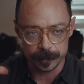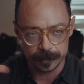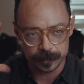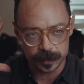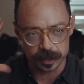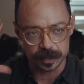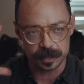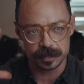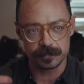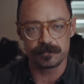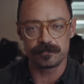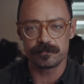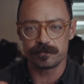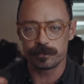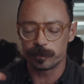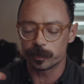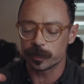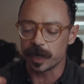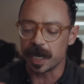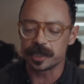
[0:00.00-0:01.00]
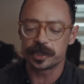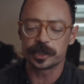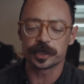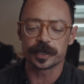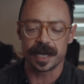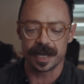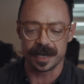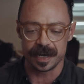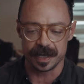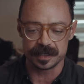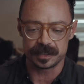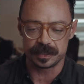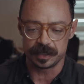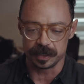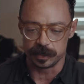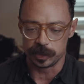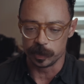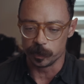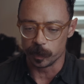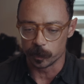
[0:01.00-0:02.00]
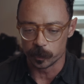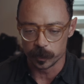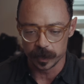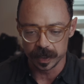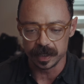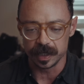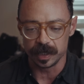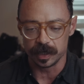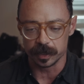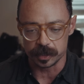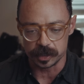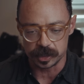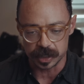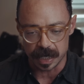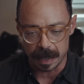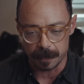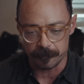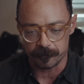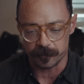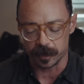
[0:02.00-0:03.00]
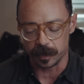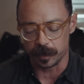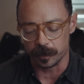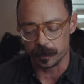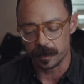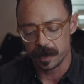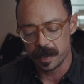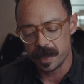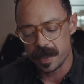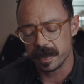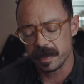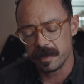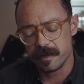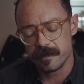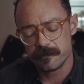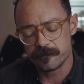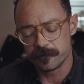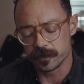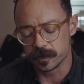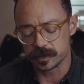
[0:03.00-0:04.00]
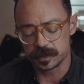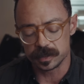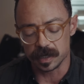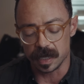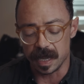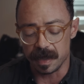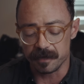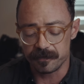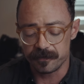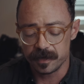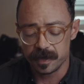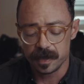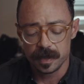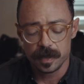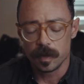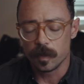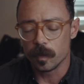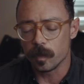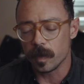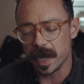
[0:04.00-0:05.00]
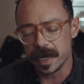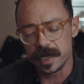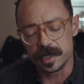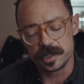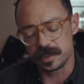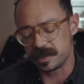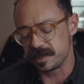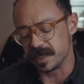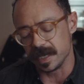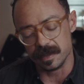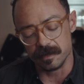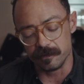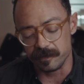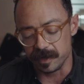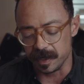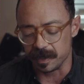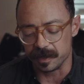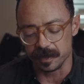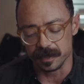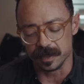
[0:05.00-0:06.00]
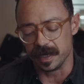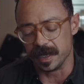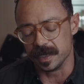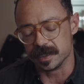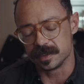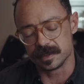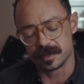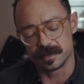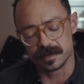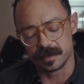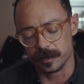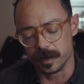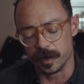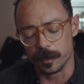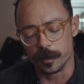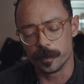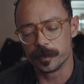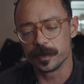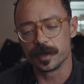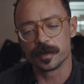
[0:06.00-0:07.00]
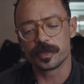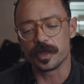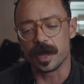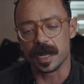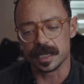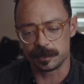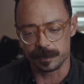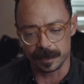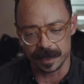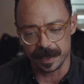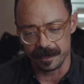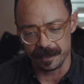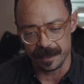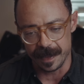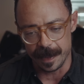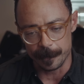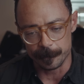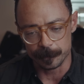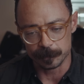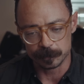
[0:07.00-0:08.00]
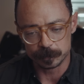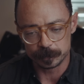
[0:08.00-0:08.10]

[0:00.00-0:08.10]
just pressure on us to do a really good job for you. First off, why did you send the vehicle to us? What were your thoughts behind that?